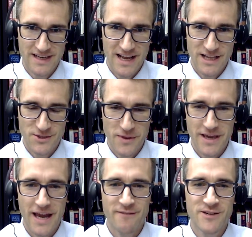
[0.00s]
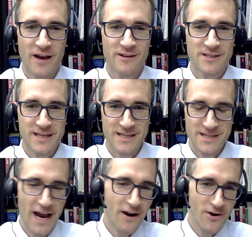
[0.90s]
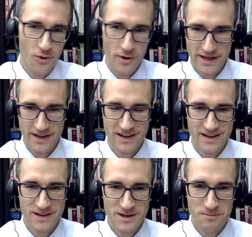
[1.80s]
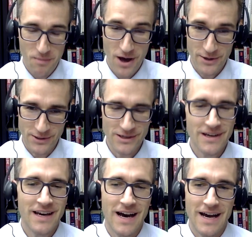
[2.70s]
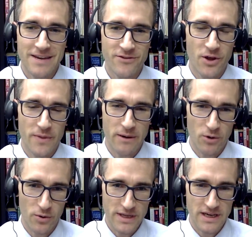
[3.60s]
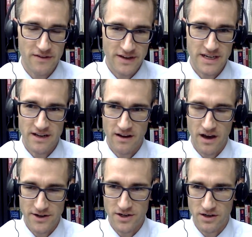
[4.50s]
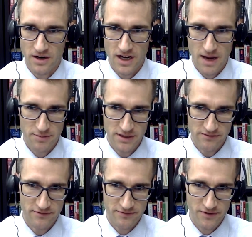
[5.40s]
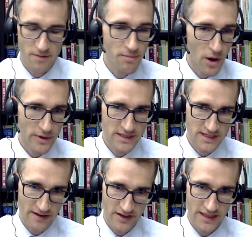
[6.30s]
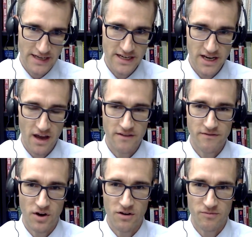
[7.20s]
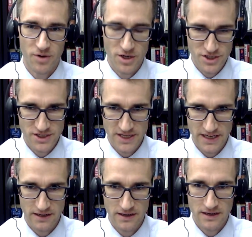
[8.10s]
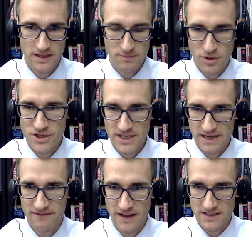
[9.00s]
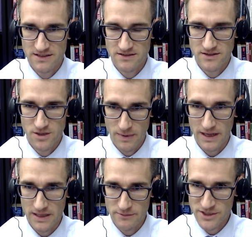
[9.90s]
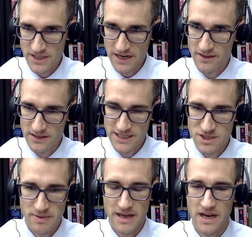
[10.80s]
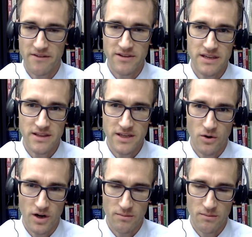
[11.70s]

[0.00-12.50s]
And so they kind of challenged the entire Nordic model, even though they were only convicted under a couple of components of it that did not involve the purchasing offense directly, which is kind of the linchpin of the Nordic